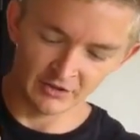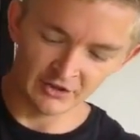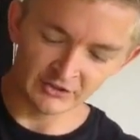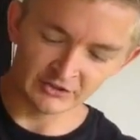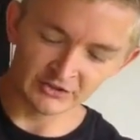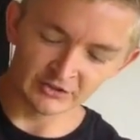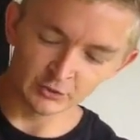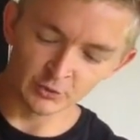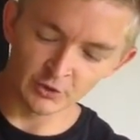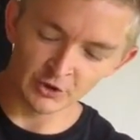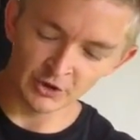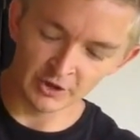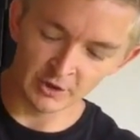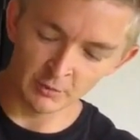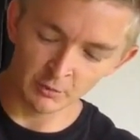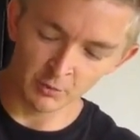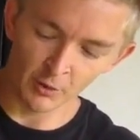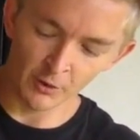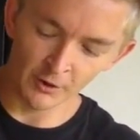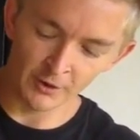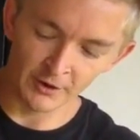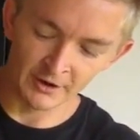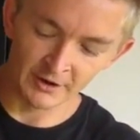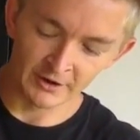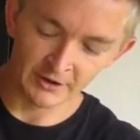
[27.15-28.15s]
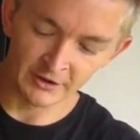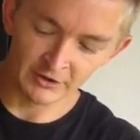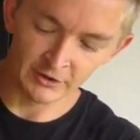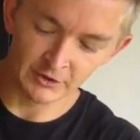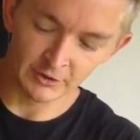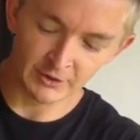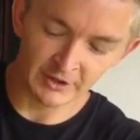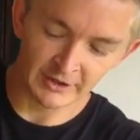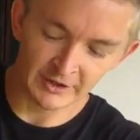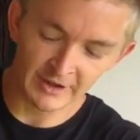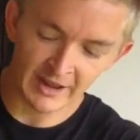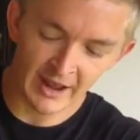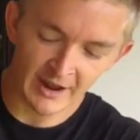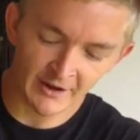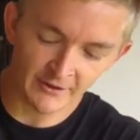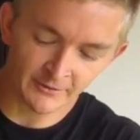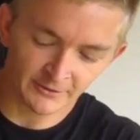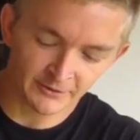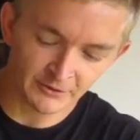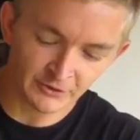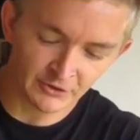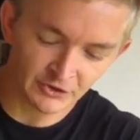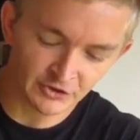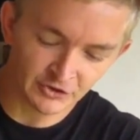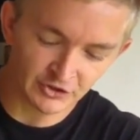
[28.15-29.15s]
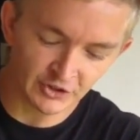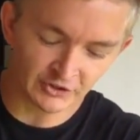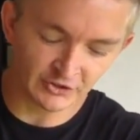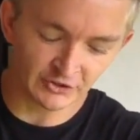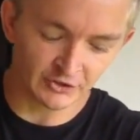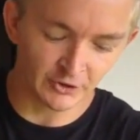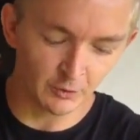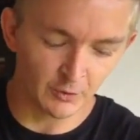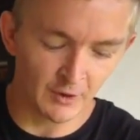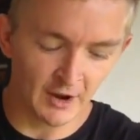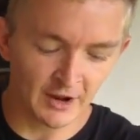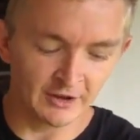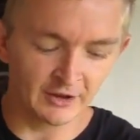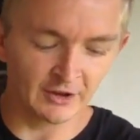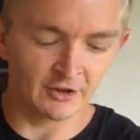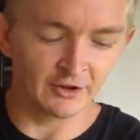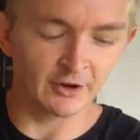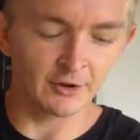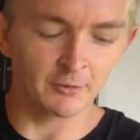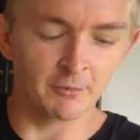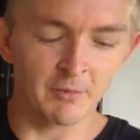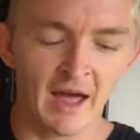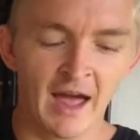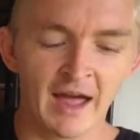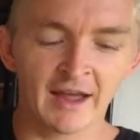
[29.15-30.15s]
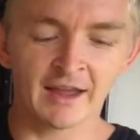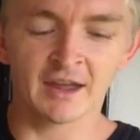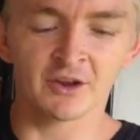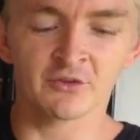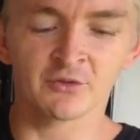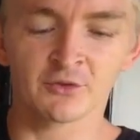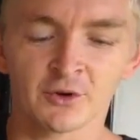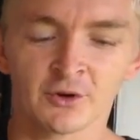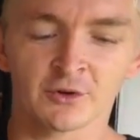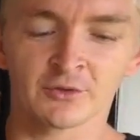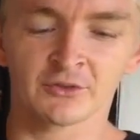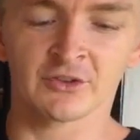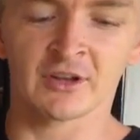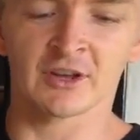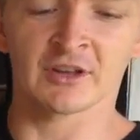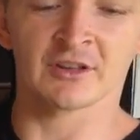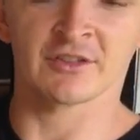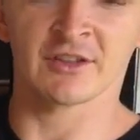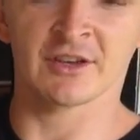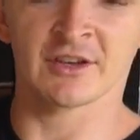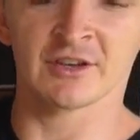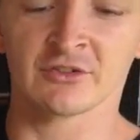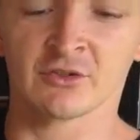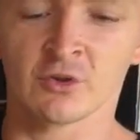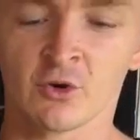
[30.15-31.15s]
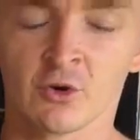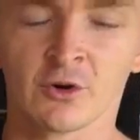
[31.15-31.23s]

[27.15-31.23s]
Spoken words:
This is really important. You can have just your regular Mac headphones like this,